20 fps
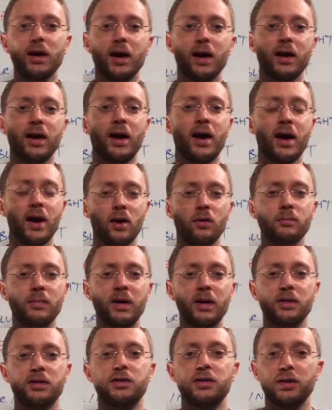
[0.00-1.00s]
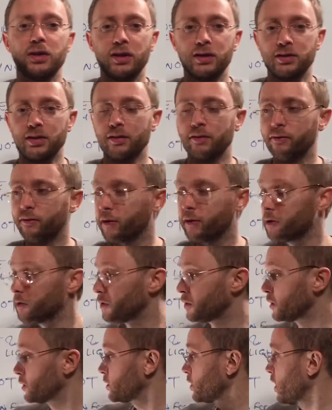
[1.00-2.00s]
and how much is in
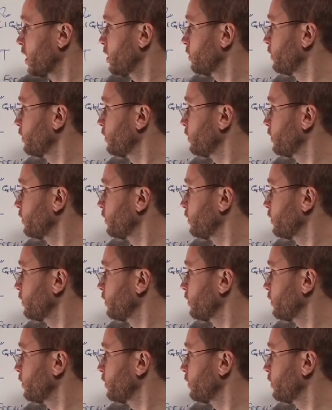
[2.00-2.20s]
focus.